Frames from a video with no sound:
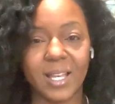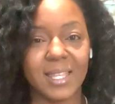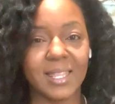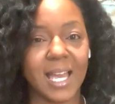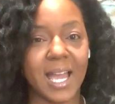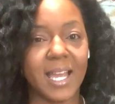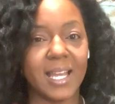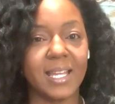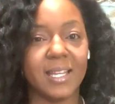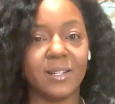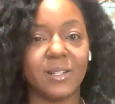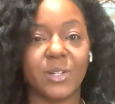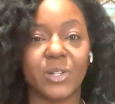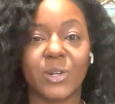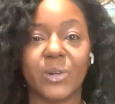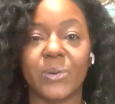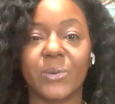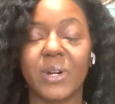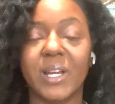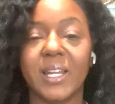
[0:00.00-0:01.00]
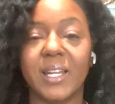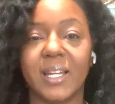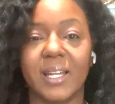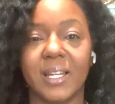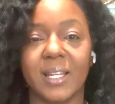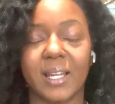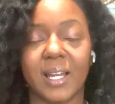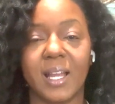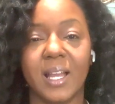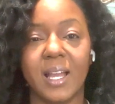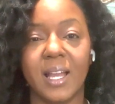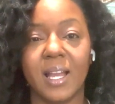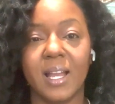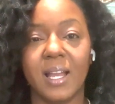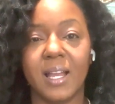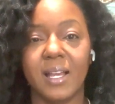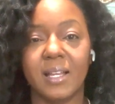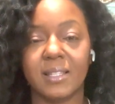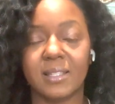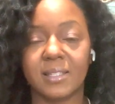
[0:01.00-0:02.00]
and that inner critic
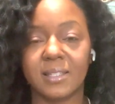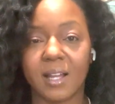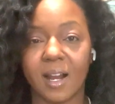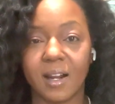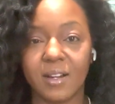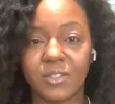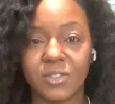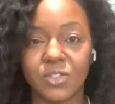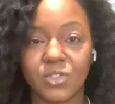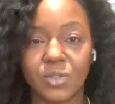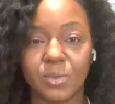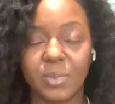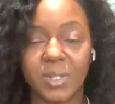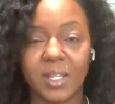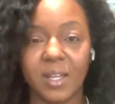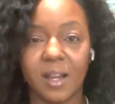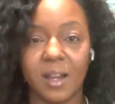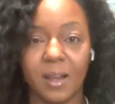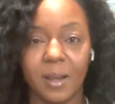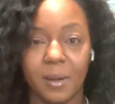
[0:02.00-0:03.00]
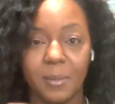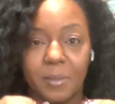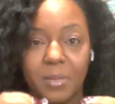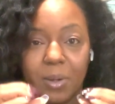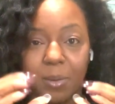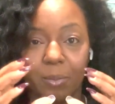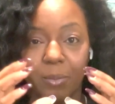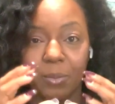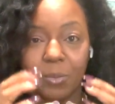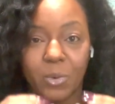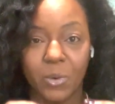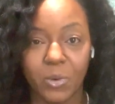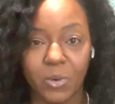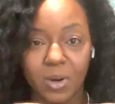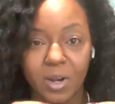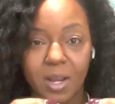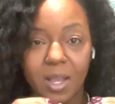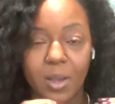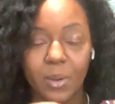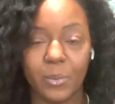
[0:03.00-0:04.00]
starts to become
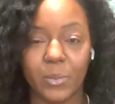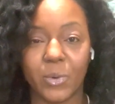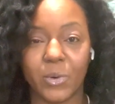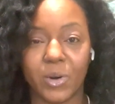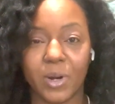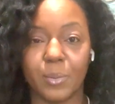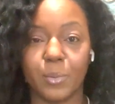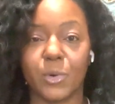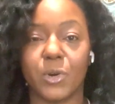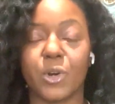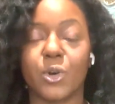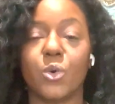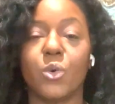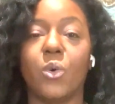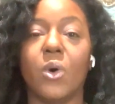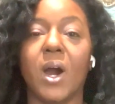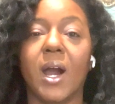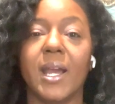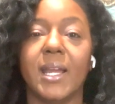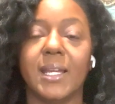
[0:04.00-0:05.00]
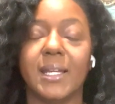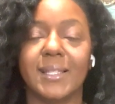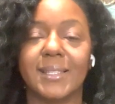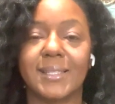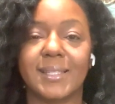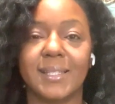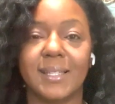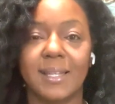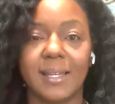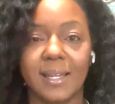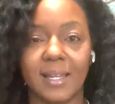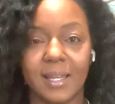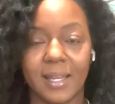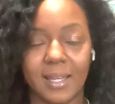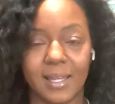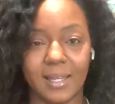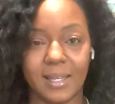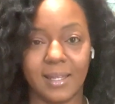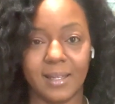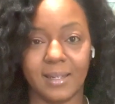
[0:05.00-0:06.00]
more and more and more quiet
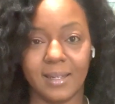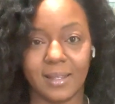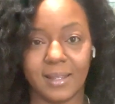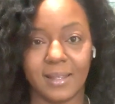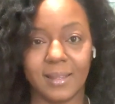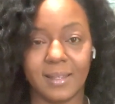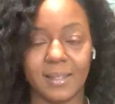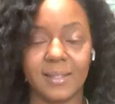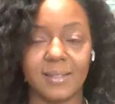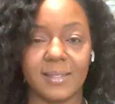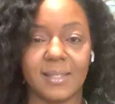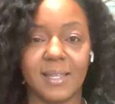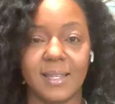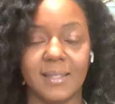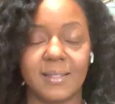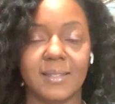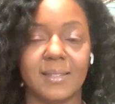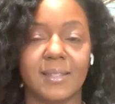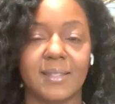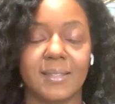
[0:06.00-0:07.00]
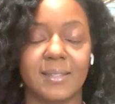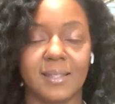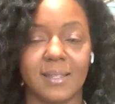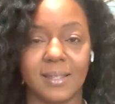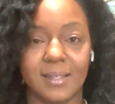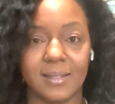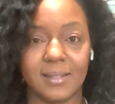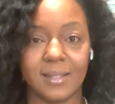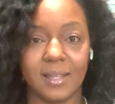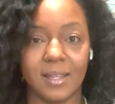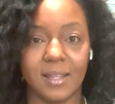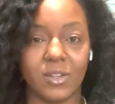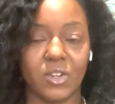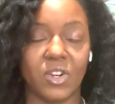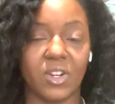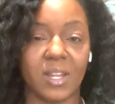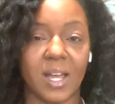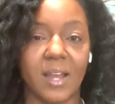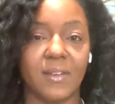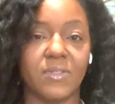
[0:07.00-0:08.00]
in these instances in
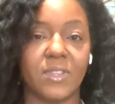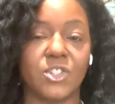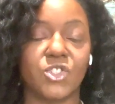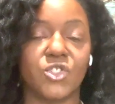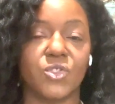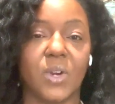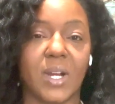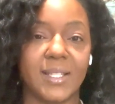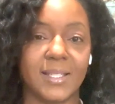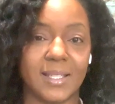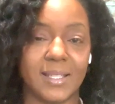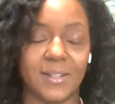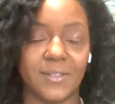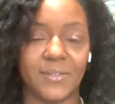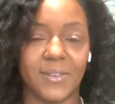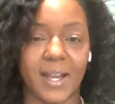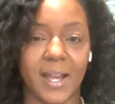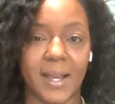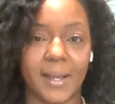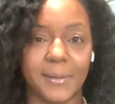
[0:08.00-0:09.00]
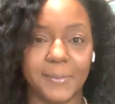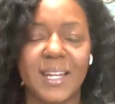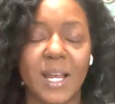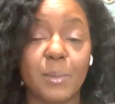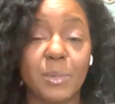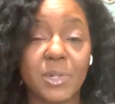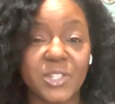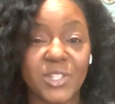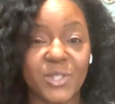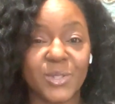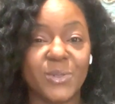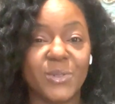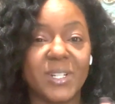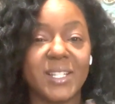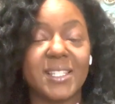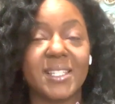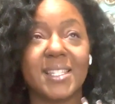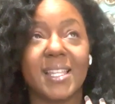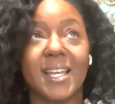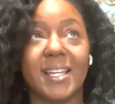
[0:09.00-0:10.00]
your life that you identify. Number two
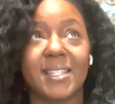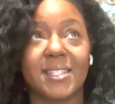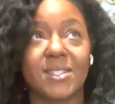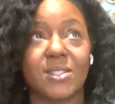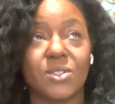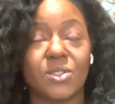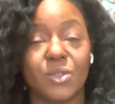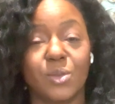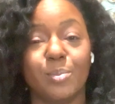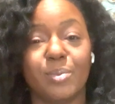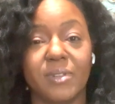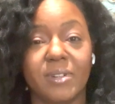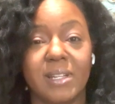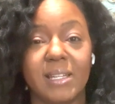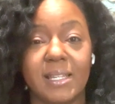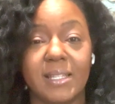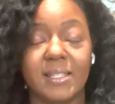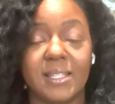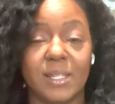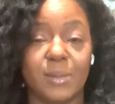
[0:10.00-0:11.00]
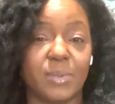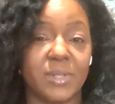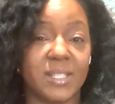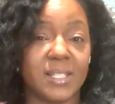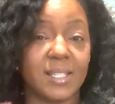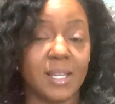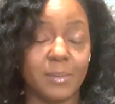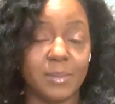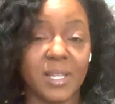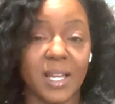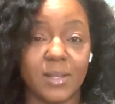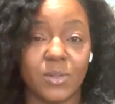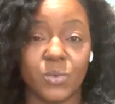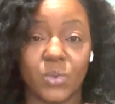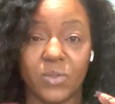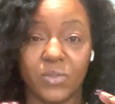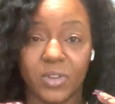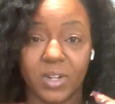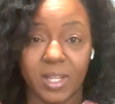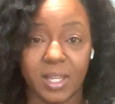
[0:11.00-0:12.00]
is like super easy, but sometimes we
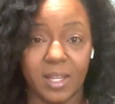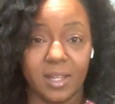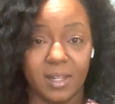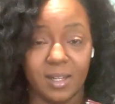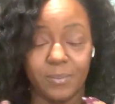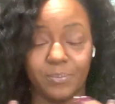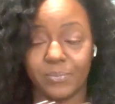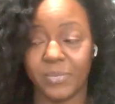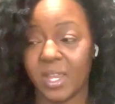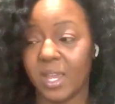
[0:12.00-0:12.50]
forget it.